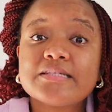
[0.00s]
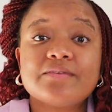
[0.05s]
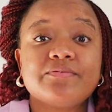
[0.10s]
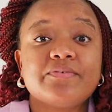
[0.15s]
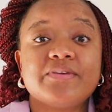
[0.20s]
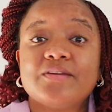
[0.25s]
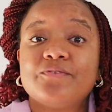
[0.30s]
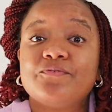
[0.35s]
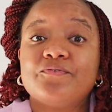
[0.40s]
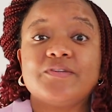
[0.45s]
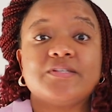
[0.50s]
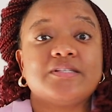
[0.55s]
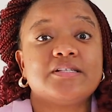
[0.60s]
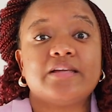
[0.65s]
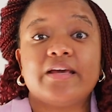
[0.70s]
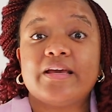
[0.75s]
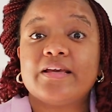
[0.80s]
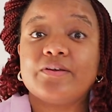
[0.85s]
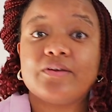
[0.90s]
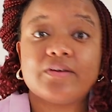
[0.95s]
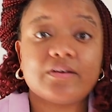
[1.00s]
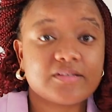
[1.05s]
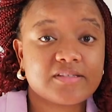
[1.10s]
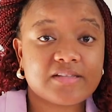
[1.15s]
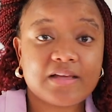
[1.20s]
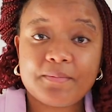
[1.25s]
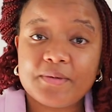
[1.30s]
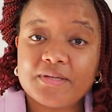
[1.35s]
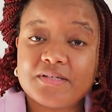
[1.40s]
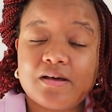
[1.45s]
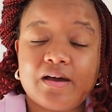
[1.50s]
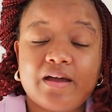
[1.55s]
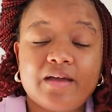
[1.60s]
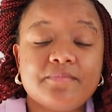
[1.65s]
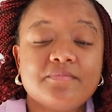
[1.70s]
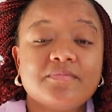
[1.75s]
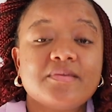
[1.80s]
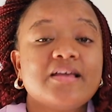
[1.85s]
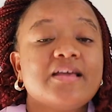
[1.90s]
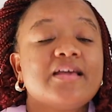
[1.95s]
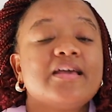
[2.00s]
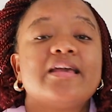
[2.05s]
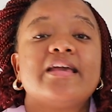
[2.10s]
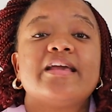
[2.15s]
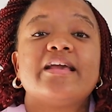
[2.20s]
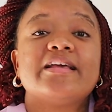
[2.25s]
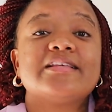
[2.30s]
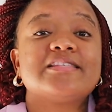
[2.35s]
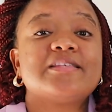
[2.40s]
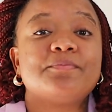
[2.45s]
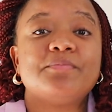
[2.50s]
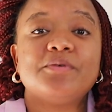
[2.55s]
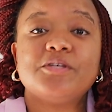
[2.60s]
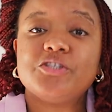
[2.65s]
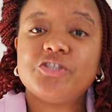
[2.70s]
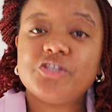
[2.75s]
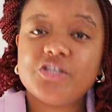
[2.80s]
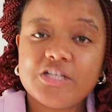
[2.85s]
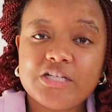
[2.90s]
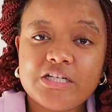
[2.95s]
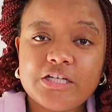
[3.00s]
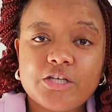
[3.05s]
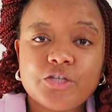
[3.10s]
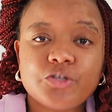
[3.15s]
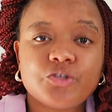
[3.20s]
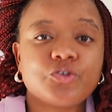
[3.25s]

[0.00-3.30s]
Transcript: even if it's like summertime, it gets a bit chilly.